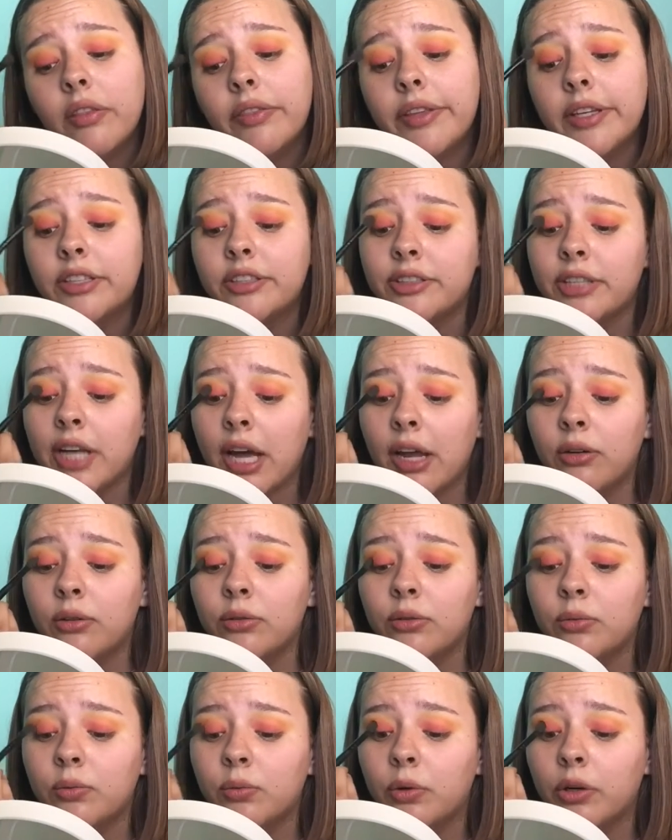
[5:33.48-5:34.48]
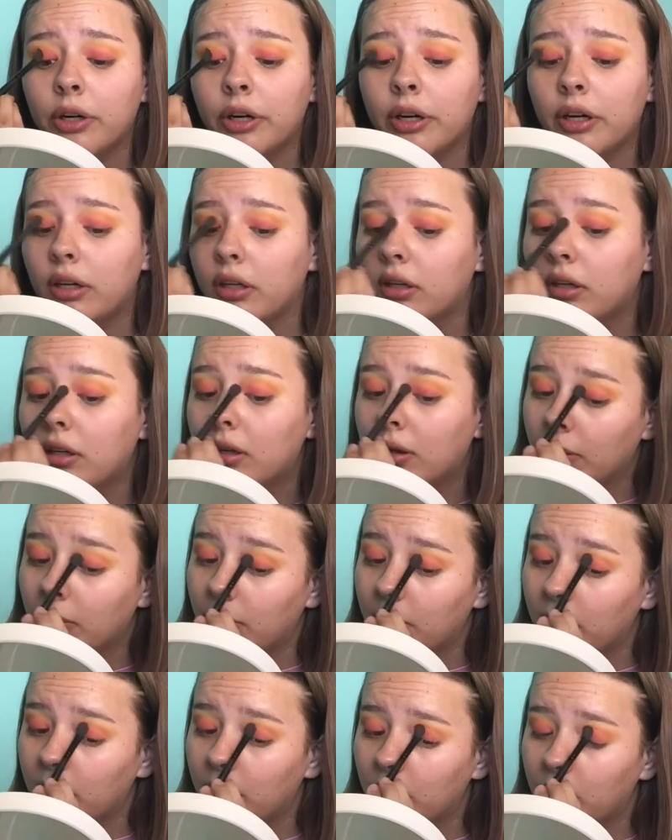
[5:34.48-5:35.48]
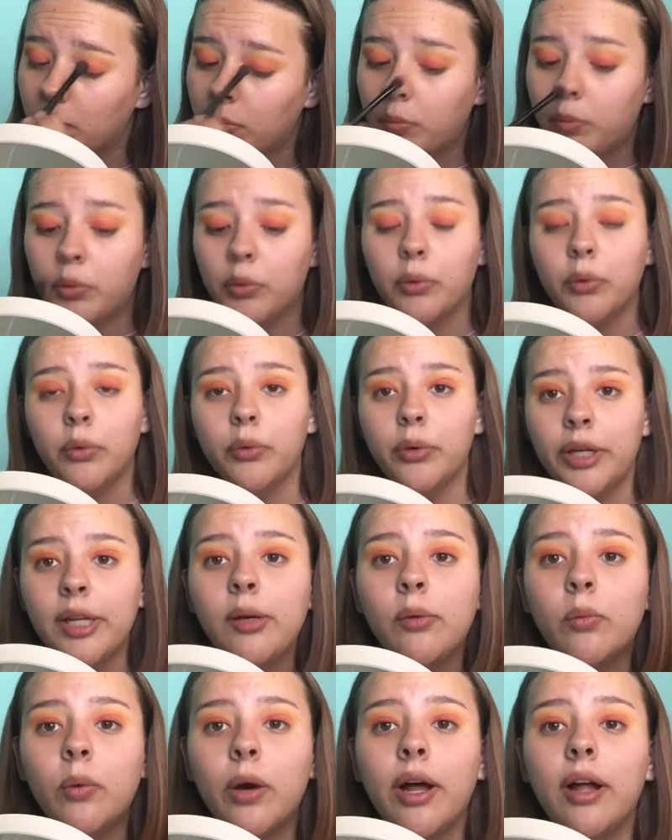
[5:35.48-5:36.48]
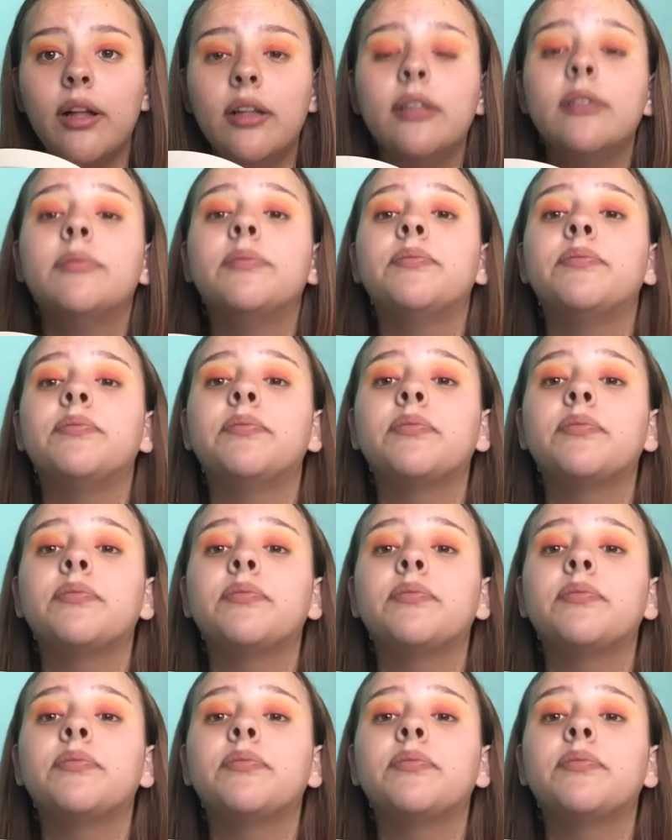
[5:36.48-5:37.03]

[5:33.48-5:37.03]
The shadows work pretty well.